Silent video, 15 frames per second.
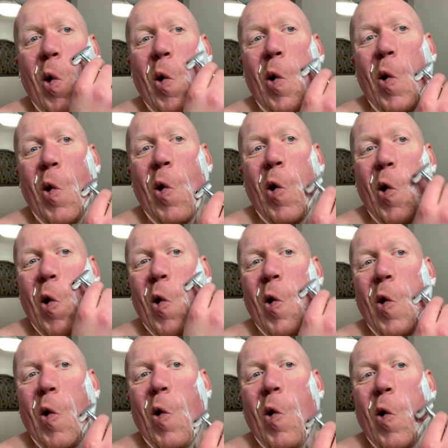
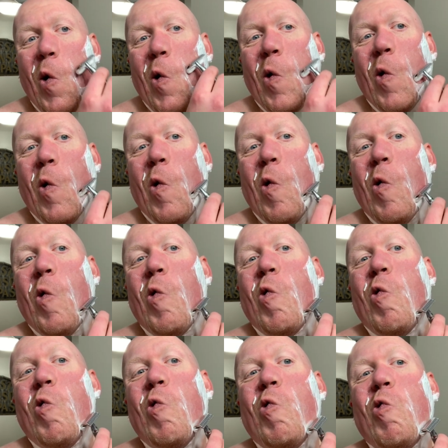
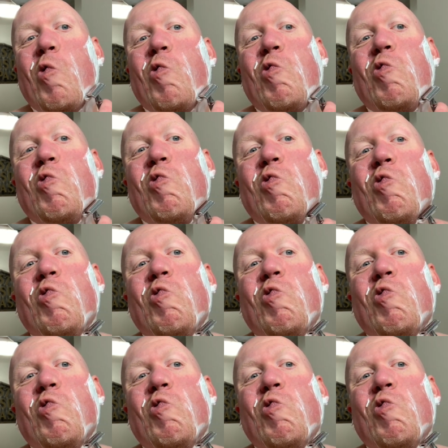[no speech]